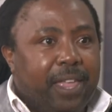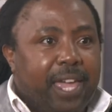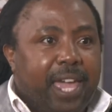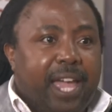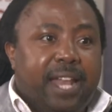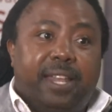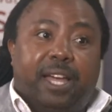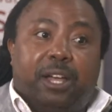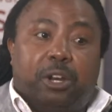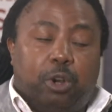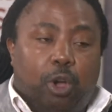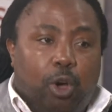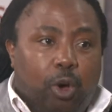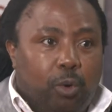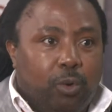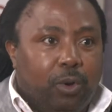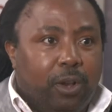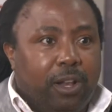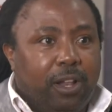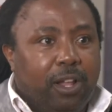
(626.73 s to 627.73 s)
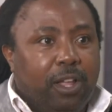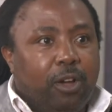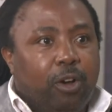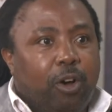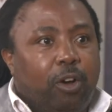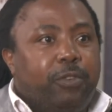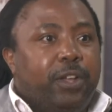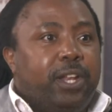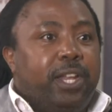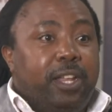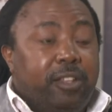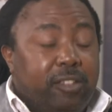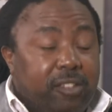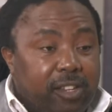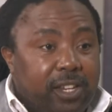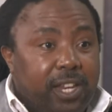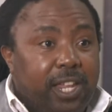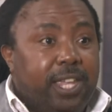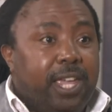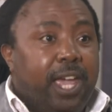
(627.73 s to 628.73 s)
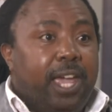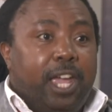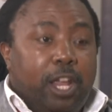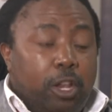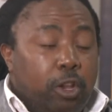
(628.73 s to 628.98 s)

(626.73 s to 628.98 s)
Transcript: and the role of an engineer